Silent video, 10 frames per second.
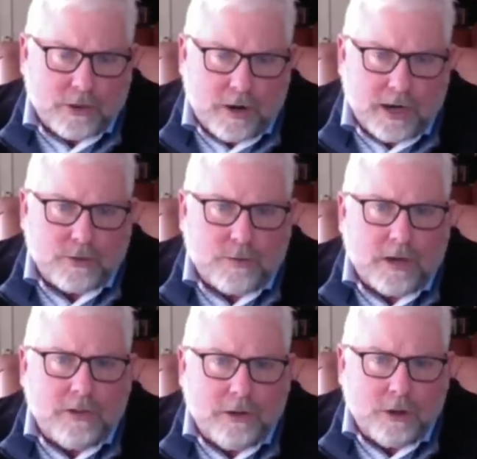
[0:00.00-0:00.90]

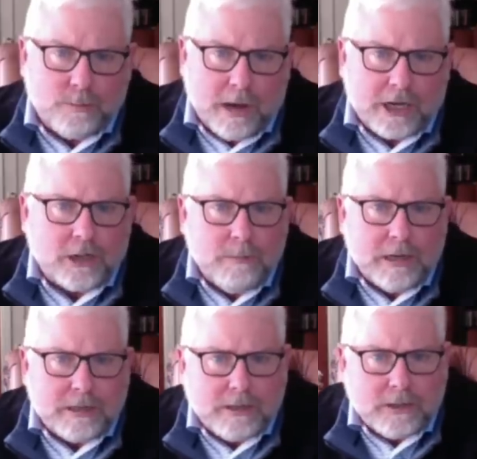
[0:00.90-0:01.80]
TransRe and the 2 specialty
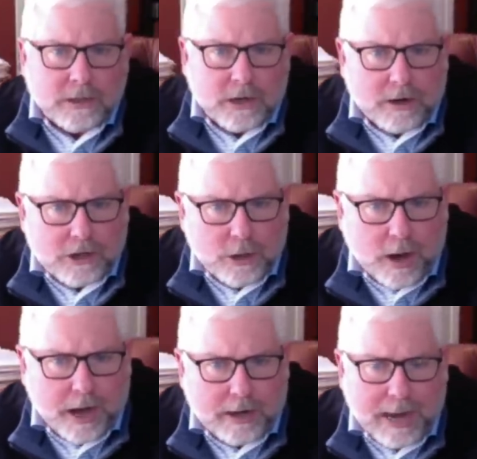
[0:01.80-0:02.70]
businesses,
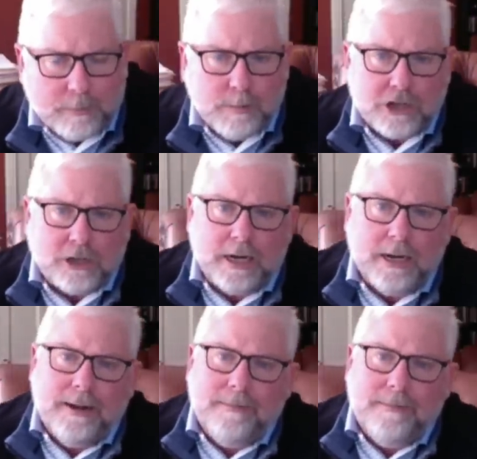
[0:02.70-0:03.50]
RSUI and Cap Specialty.